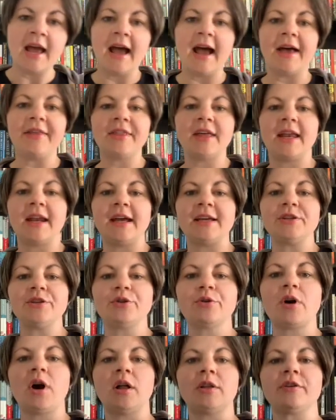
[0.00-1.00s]
And then I
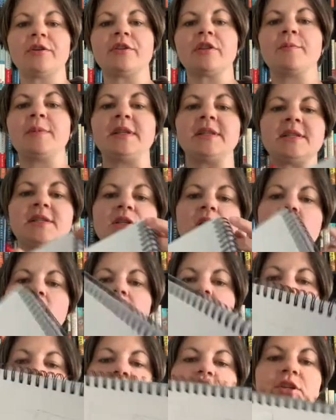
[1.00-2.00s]
do color them in
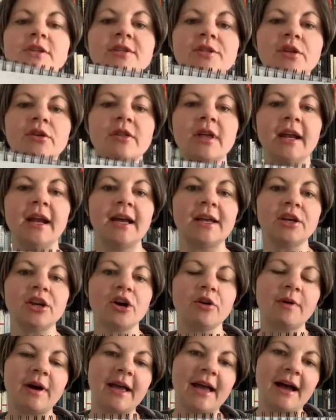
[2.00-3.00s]
solid, just so that I
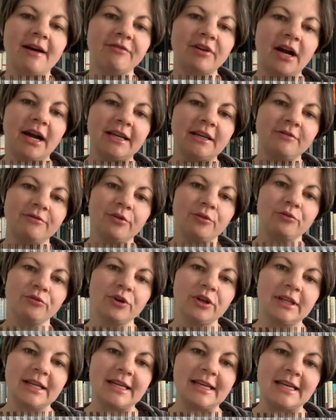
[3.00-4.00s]
know I have kind of a
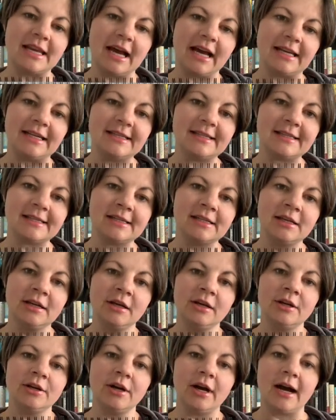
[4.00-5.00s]
really nice
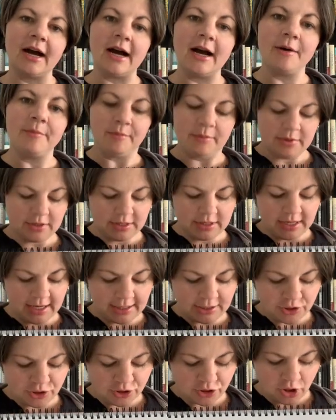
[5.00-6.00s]

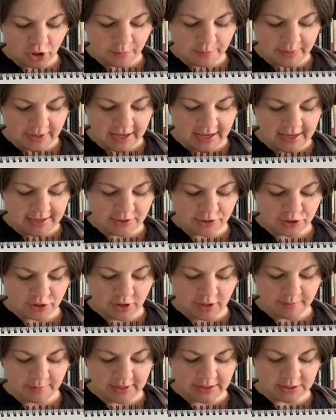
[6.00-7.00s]
sharp edge
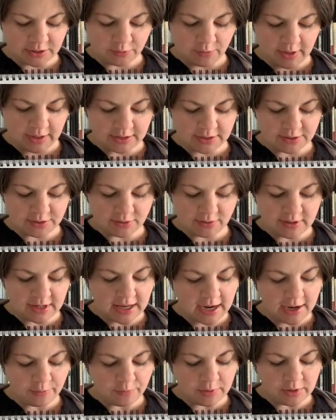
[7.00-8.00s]
on my squares. So
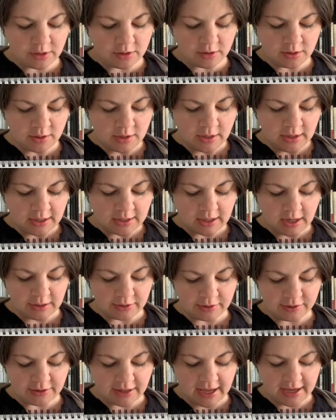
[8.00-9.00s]
then I will
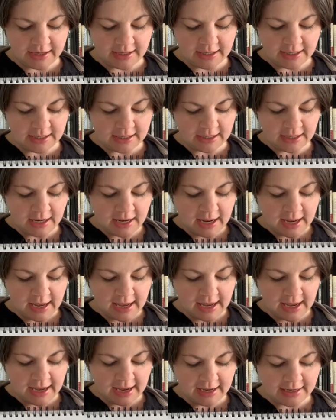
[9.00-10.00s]
color that in,
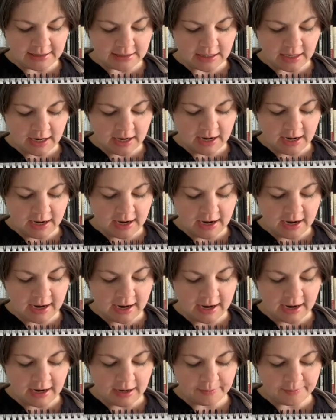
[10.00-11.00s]
and
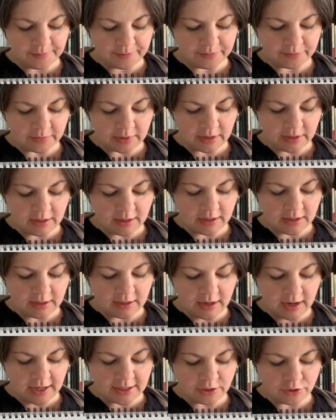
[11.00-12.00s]

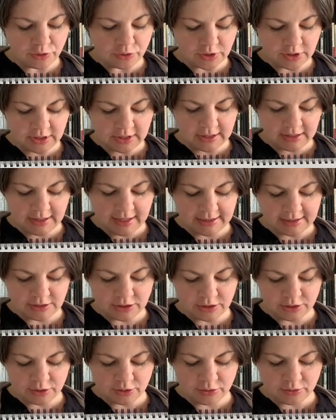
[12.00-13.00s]
I usually like
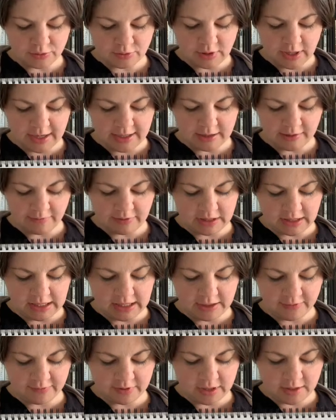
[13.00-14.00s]
to do kind of an
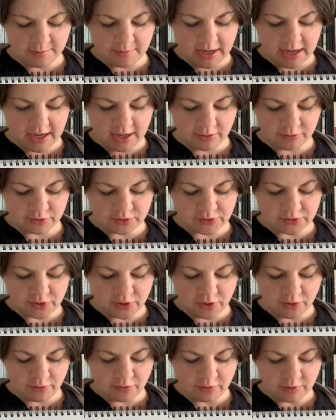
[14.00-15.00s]
even amount.
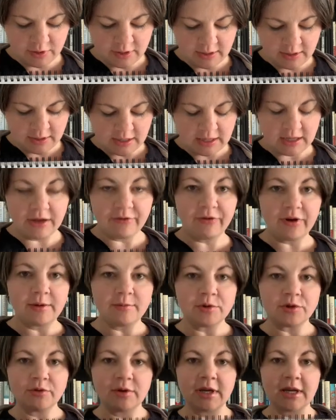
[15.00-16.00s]
So if
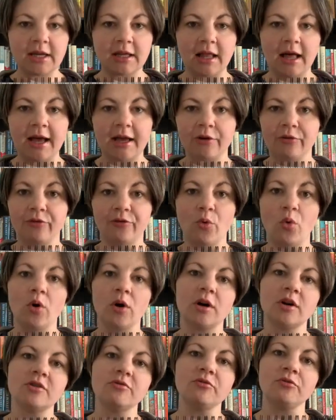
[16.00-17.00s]
I'm doing like
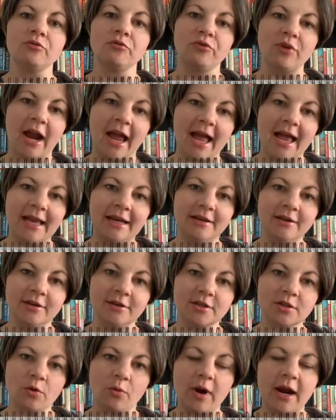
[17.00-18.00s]
4 red
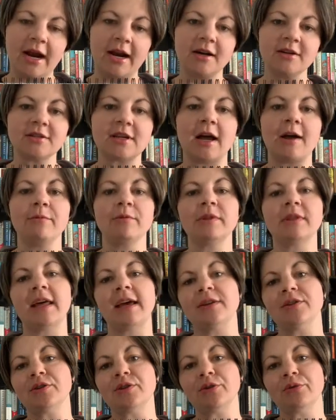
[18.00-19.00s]
squares, I would
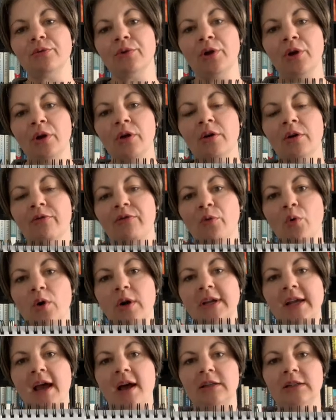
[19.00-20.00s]
then do
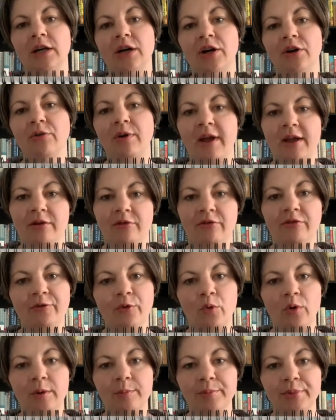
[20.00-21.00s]
4 yellow and
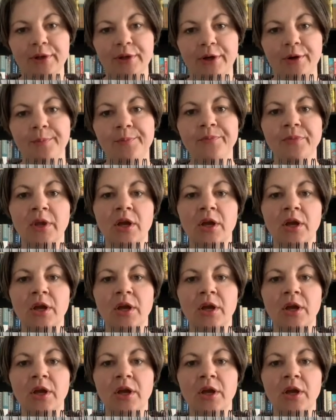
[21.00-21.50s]
4 blue.